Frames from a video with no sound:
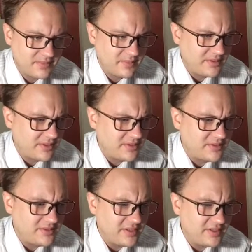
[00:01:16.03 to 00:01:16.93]
With
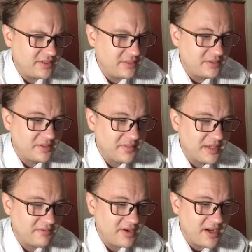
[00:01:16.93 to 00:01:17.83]
local and global
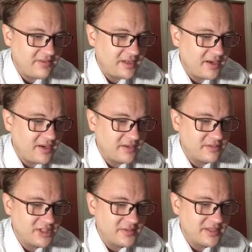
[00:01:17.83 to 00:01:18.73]
demand for avocado
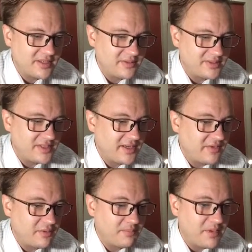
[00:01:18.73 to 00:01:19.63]
showing no sign
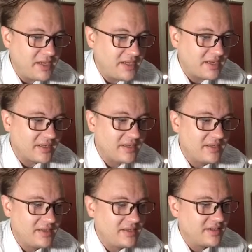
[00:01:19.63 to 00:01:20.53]
of abating,
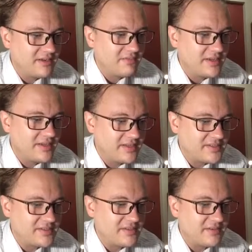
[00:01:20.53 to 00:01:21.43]
there have been
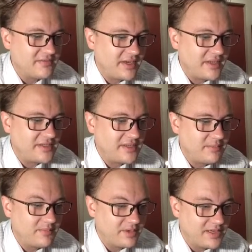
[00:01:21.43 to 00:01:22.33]
dozens of
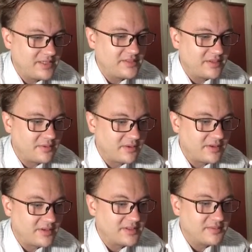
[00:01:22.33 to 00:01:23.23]
nighttime raids on
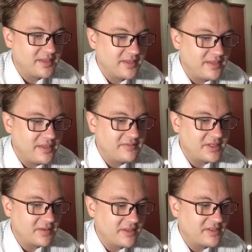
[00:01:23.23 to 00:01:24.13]
orchards by thieves
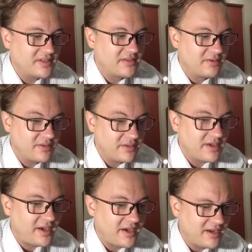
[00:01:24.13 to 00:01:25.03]
across the North
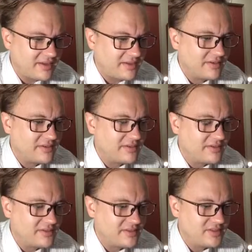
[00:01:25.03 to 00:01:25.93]
Island
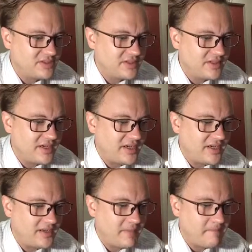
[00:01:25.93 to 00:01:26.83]
since
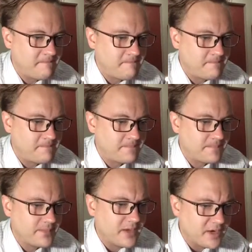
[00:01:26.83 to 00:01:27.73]
July.
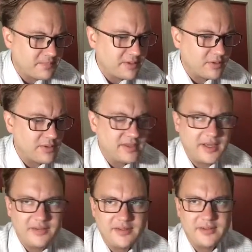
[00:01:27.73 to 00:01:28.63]
The Upper North
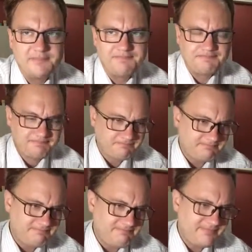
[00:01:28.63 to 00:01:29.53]
Island.
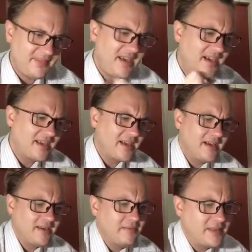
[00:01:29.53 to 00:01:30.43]

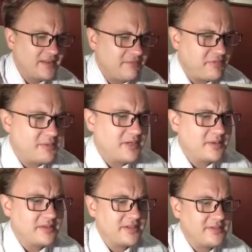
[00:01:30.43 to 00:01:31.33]
I'm not that familiar
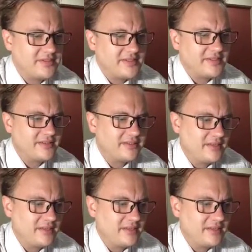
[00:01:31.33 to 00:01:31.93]
with New Zealand.